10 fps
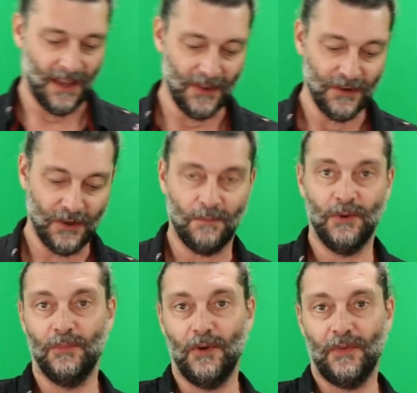And then you can
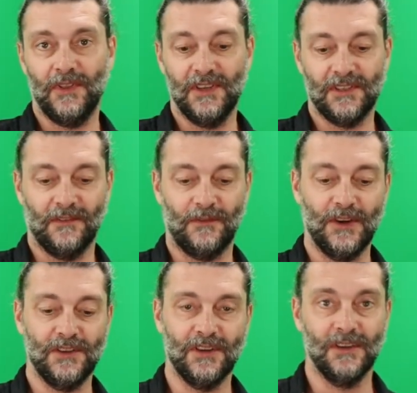put both of these in the
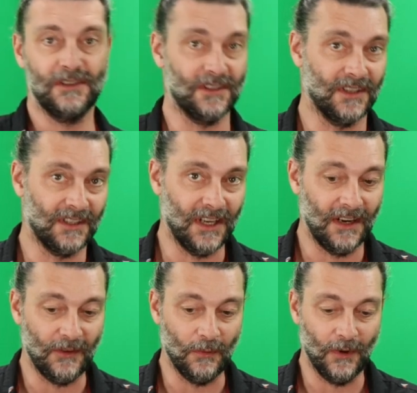fridge, just like that
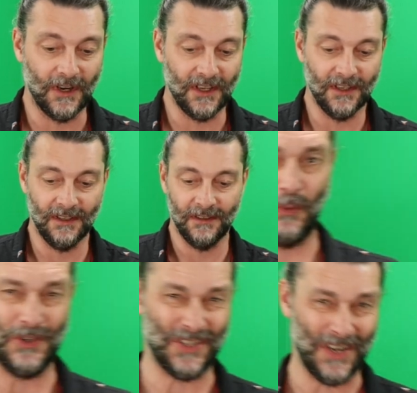if you wanted,
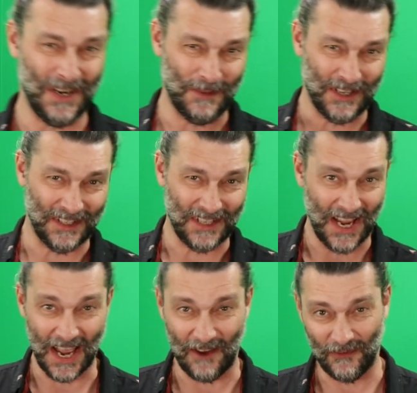which kind of makes this
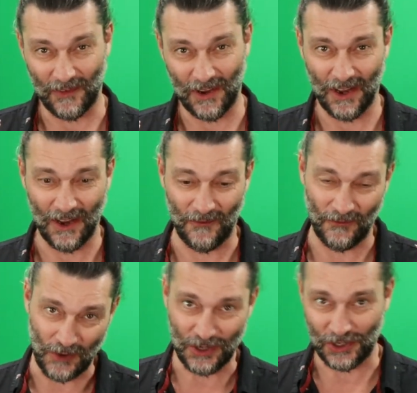half a
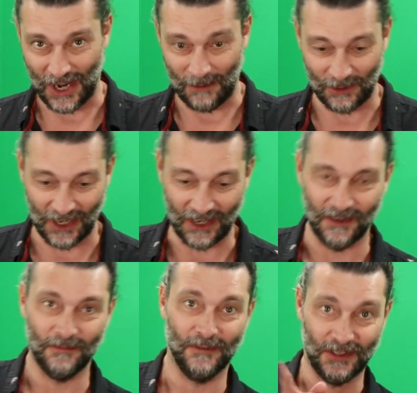fridge tap kit,
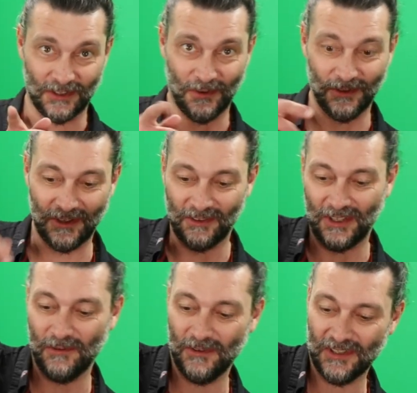which is a whole other
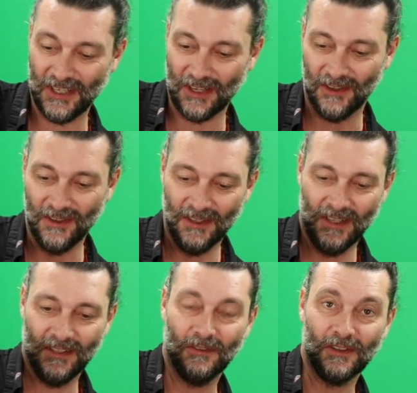kit we sell.
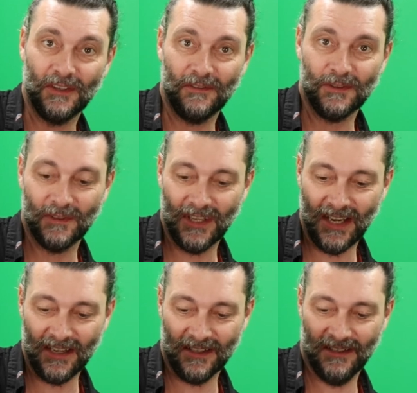The only difference between
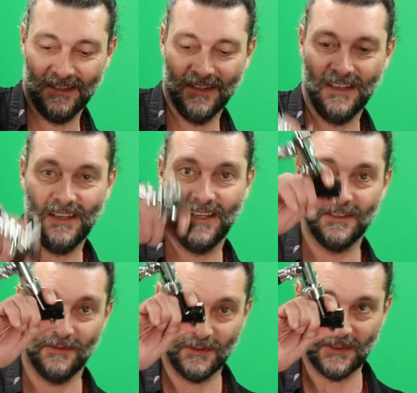that is
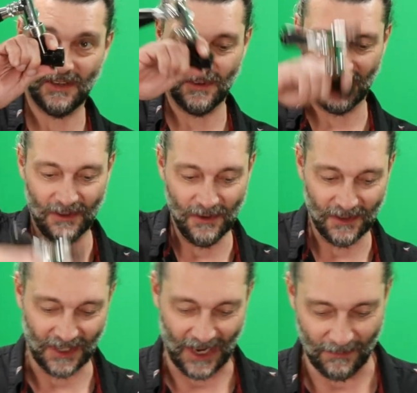that once we get rid of the
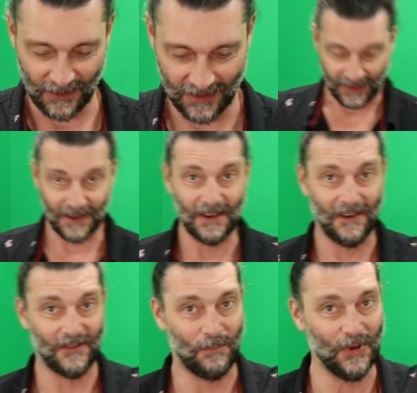Nuga tap, then you
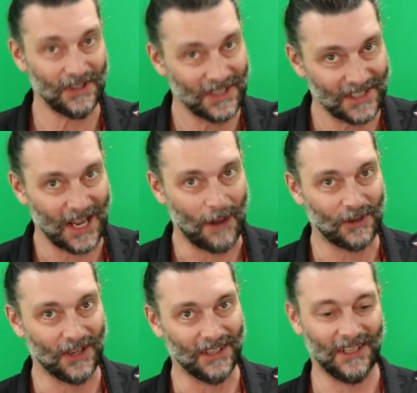have the picnic tap
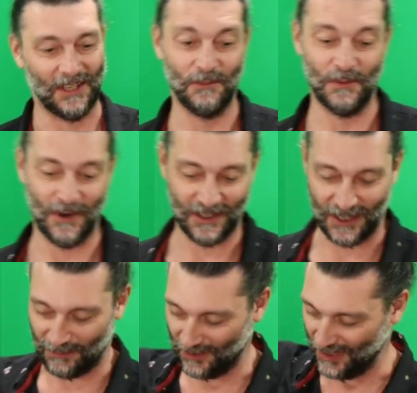kit that can be bought
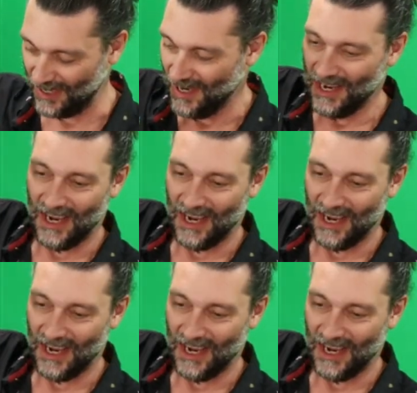separately.